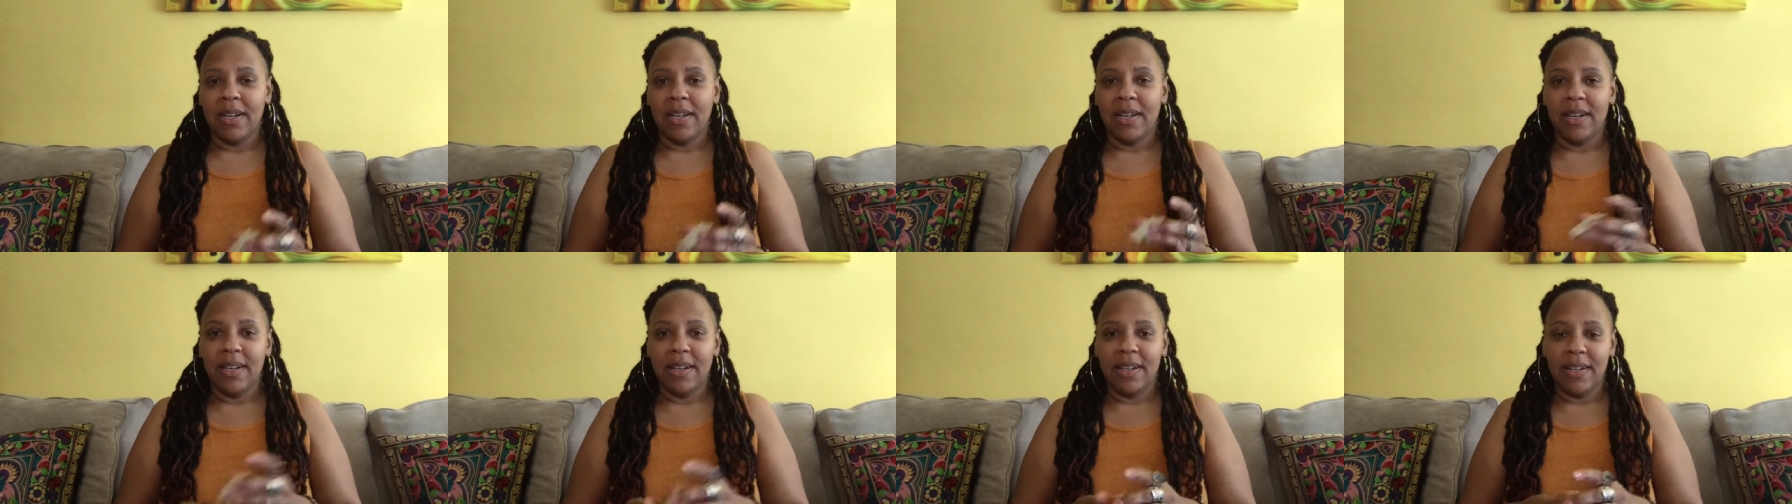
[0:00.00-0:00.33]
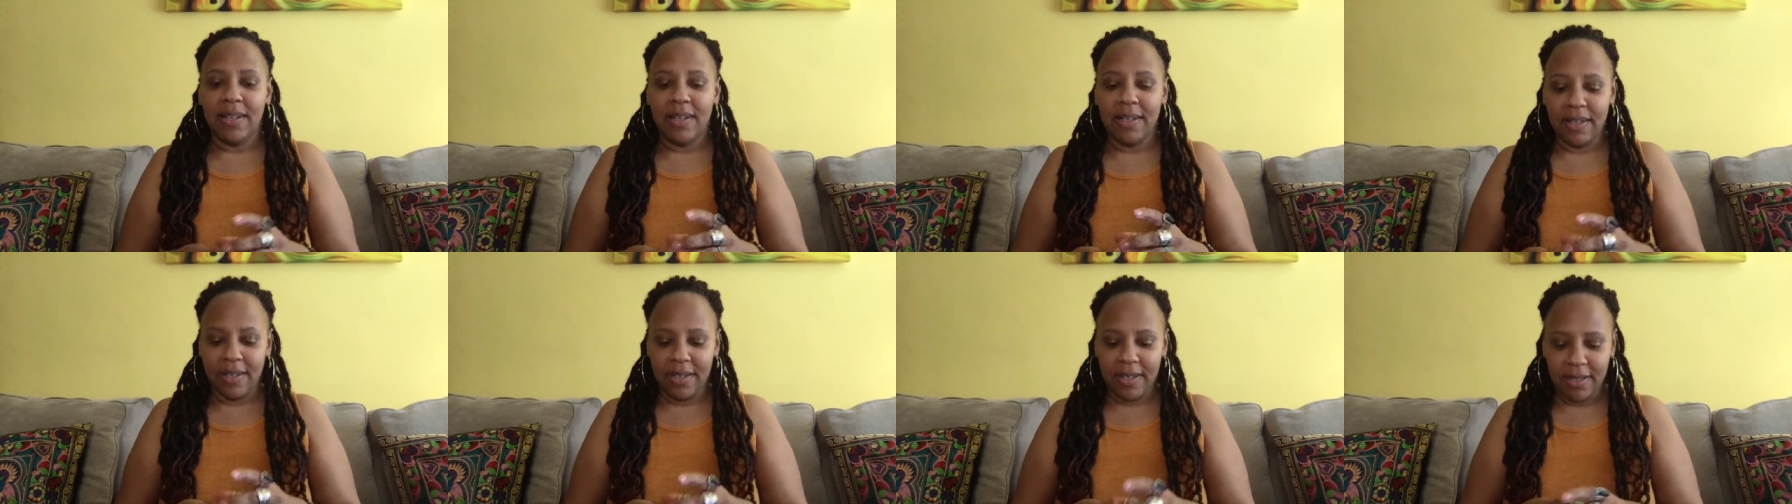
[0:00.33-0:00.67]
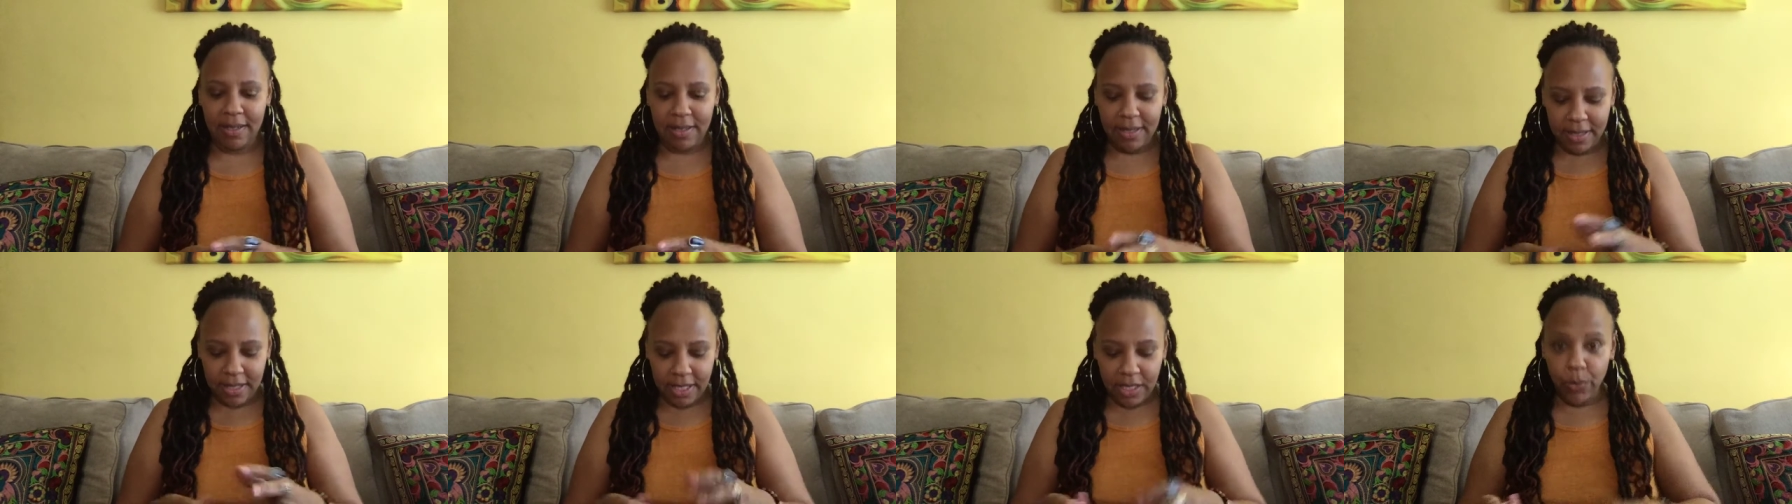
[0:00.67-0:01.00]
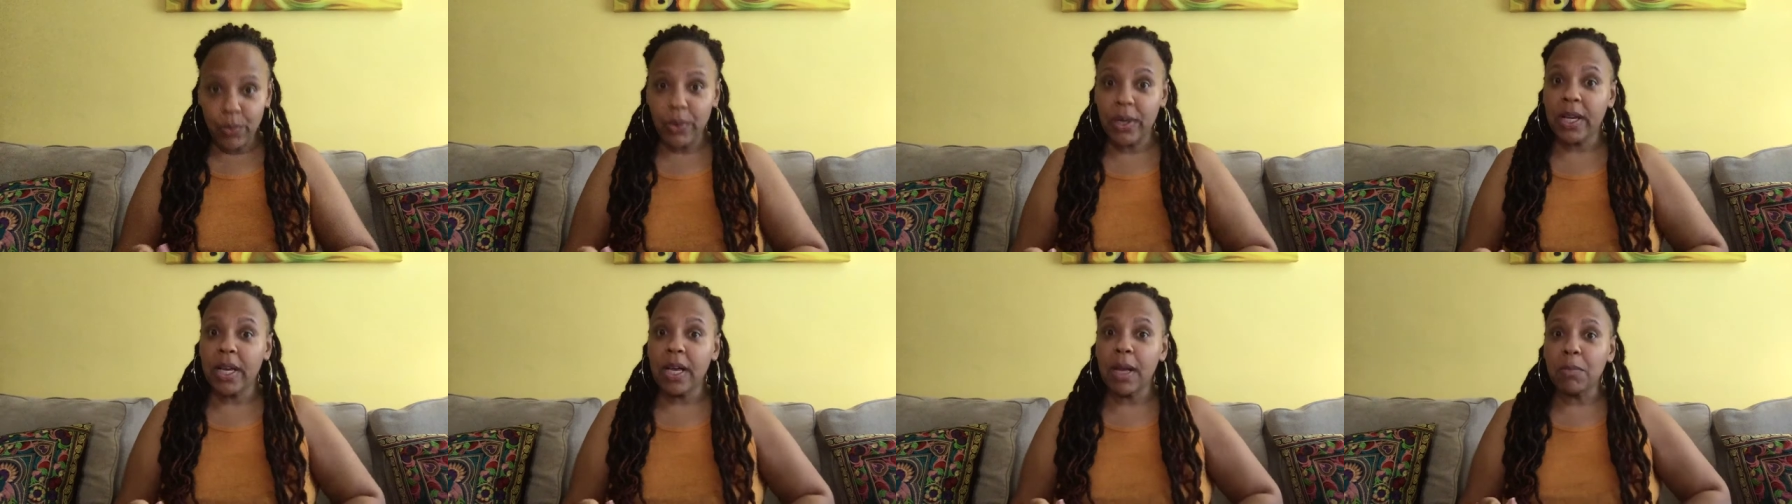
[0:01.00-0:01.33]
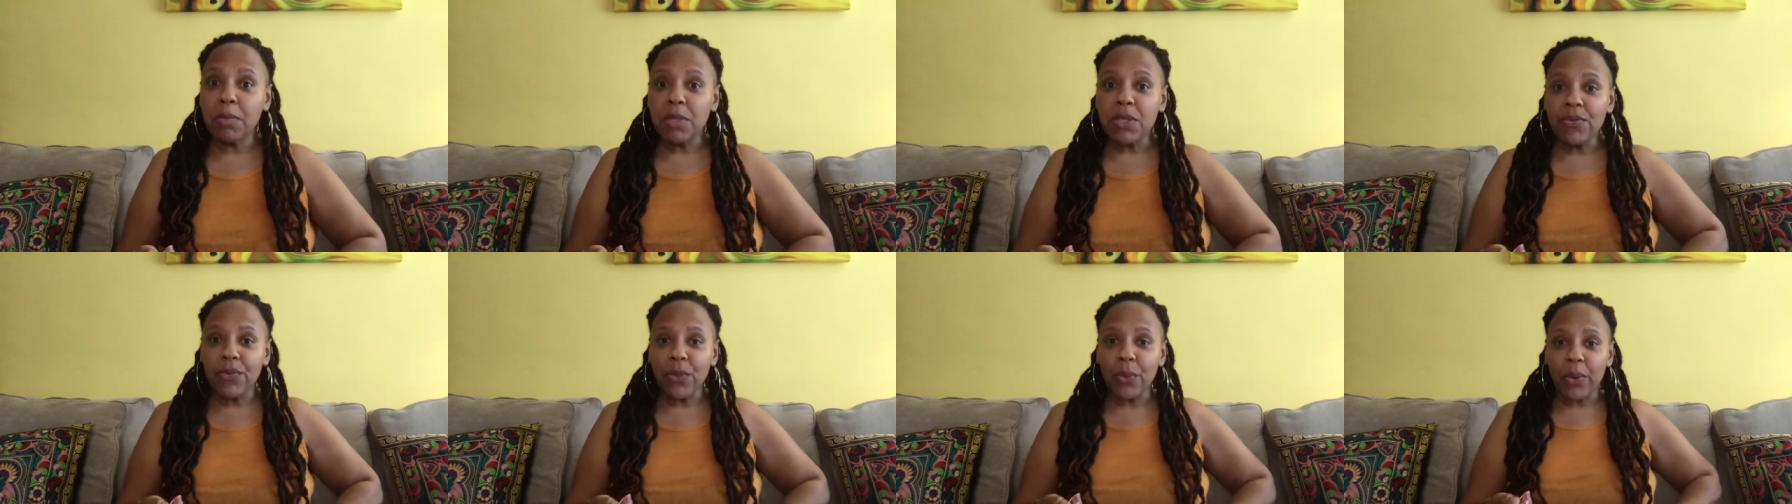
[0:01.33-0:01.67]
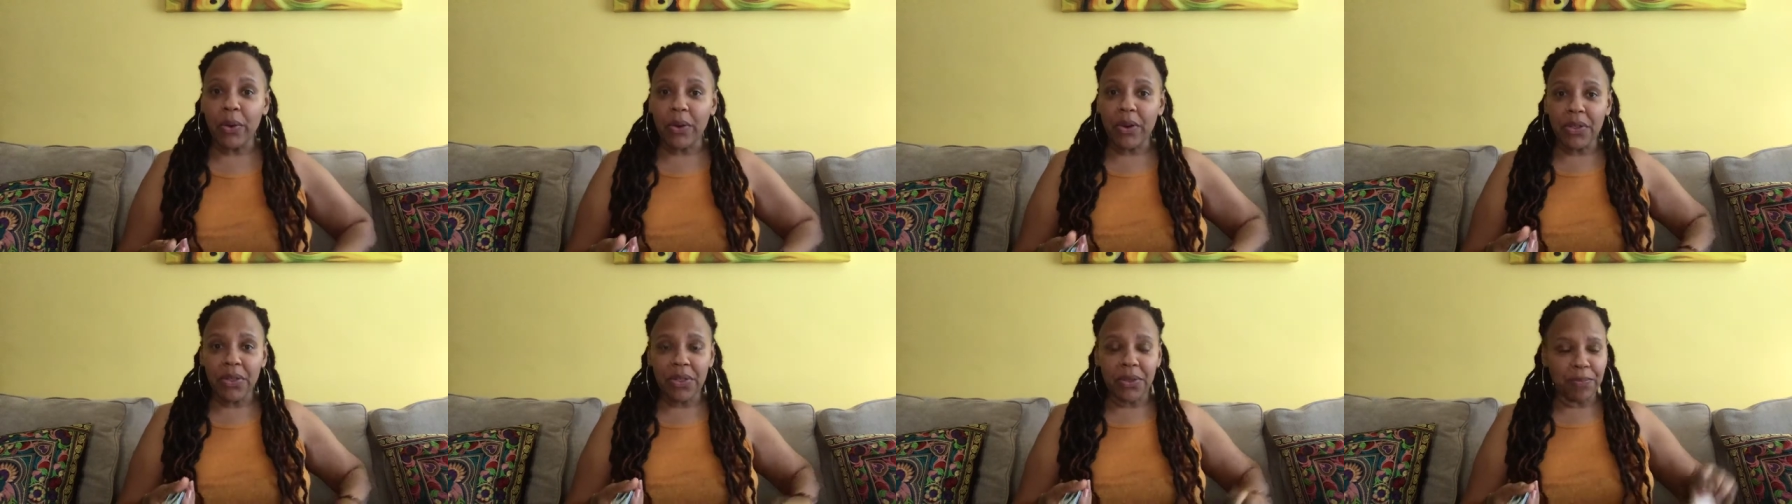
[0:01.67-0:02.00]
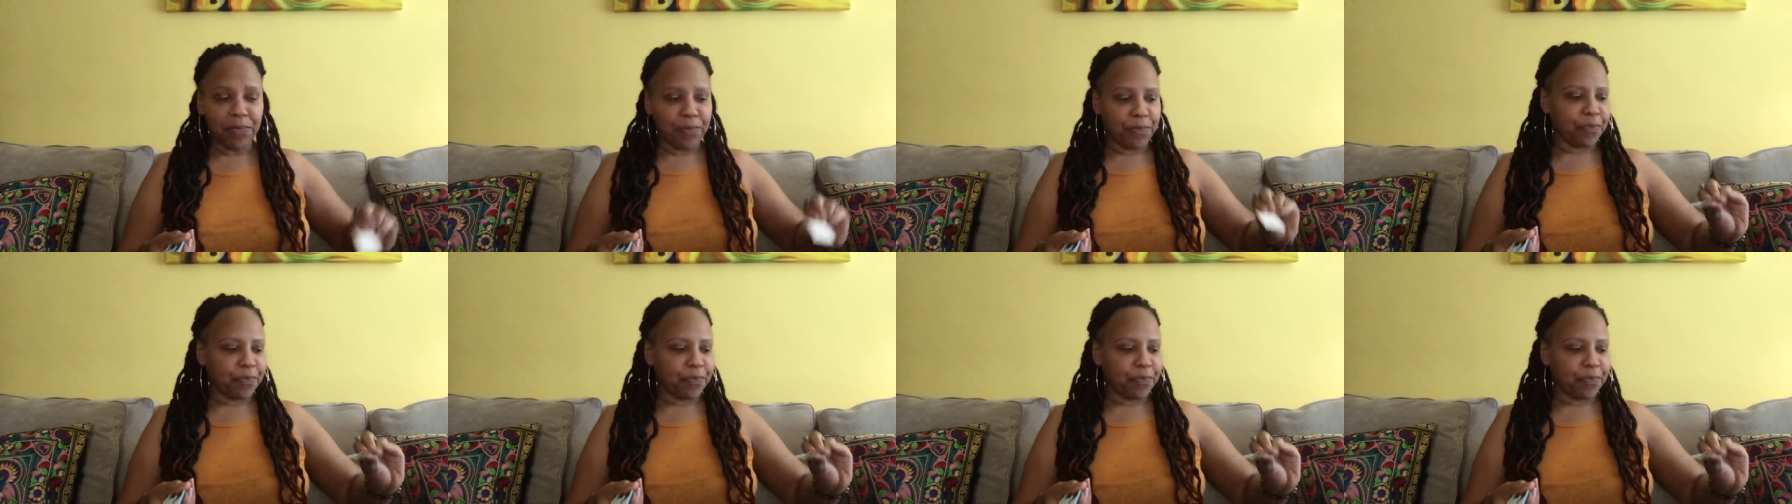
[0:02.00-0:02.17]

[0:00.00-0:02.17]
uh, see what comes forth.